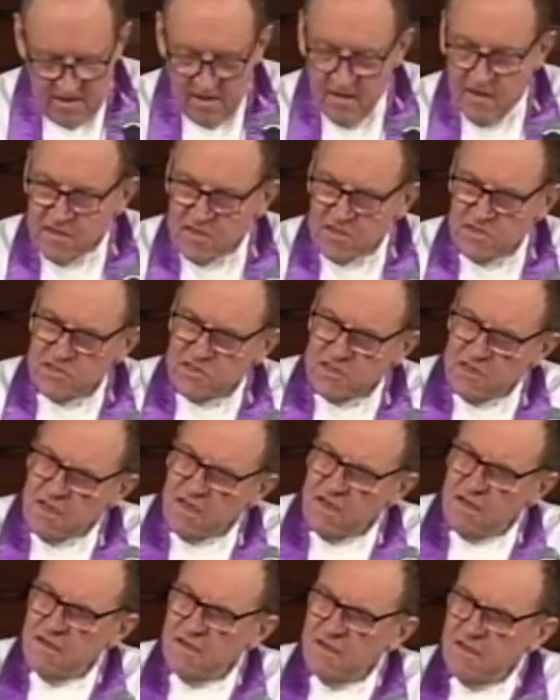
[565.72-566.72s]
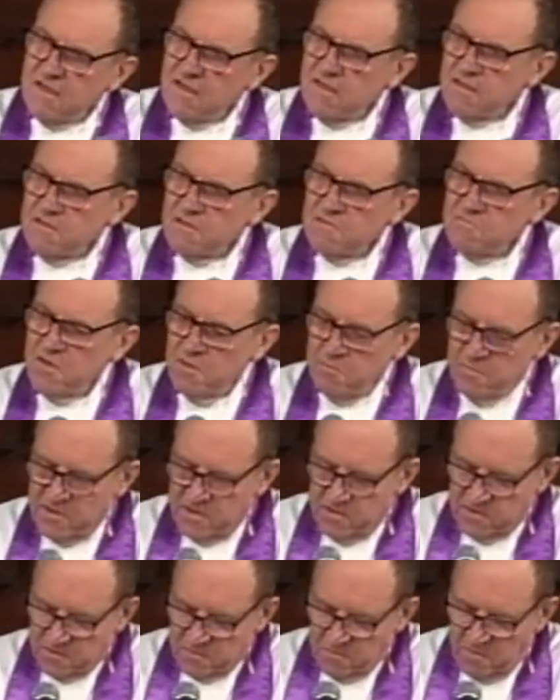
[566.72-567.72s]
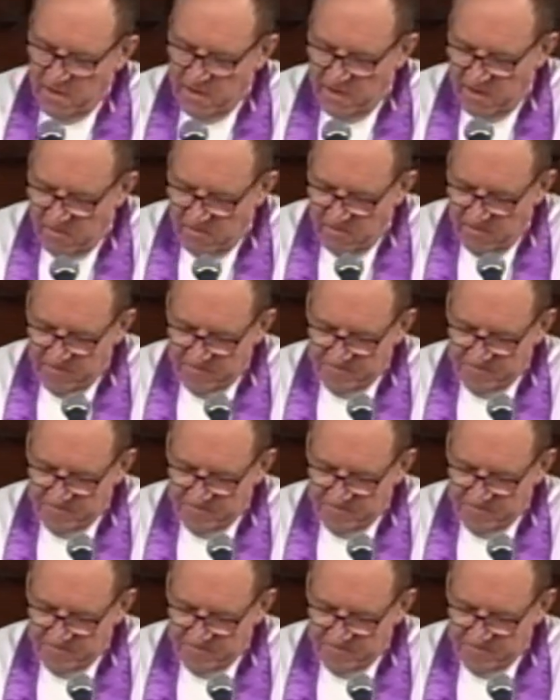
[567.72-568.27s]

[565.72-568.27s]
Consider the woman at the well.